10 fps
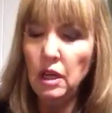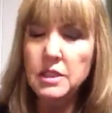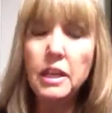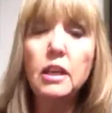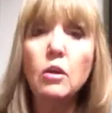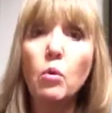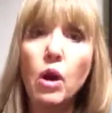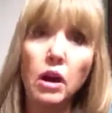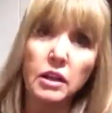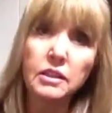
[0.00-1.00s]
Taking a
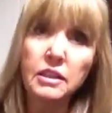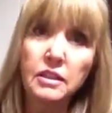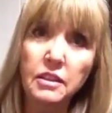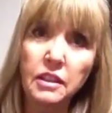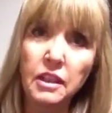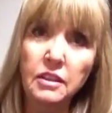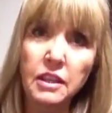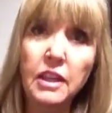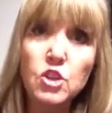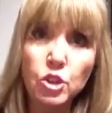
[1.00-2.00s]
walk in
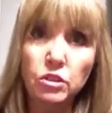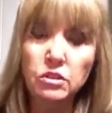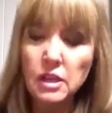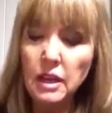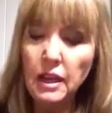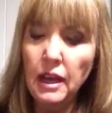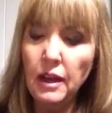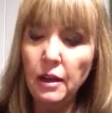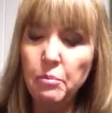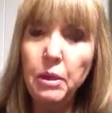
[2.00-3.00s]
nature,
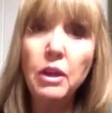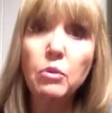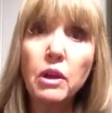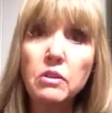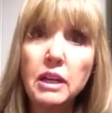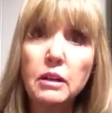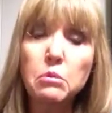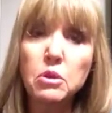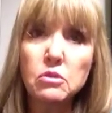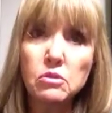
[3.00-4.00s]
being around
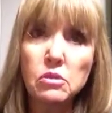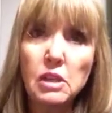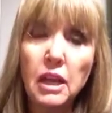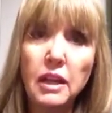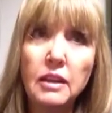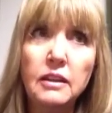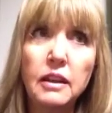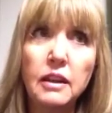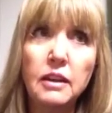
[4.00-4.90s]
animals. And,